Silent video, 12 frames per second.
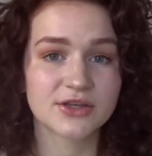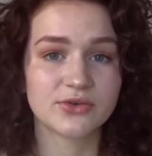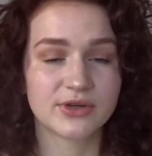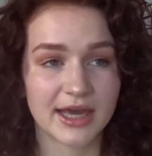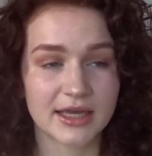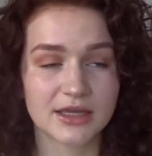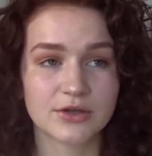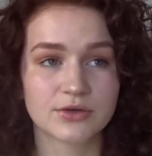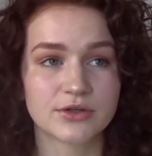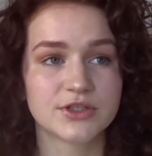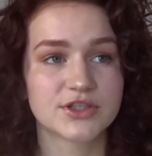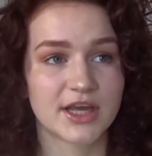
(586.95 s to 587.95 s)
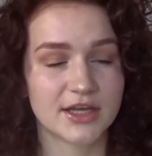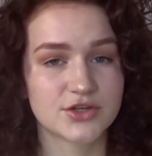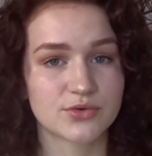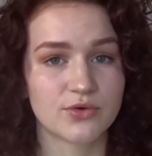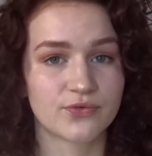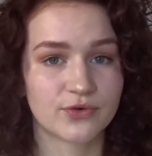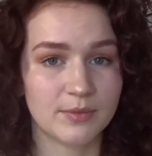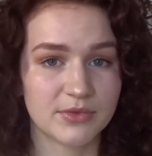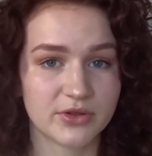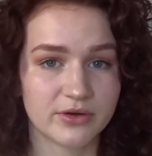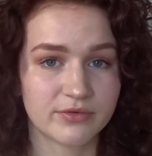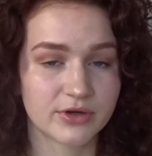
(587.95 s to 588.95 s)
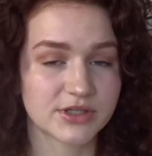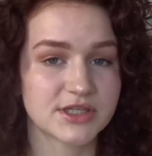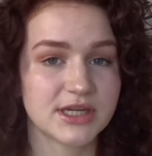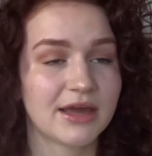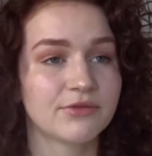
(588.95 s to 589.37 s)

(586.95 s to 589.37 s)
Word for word: you get your schedule from the university,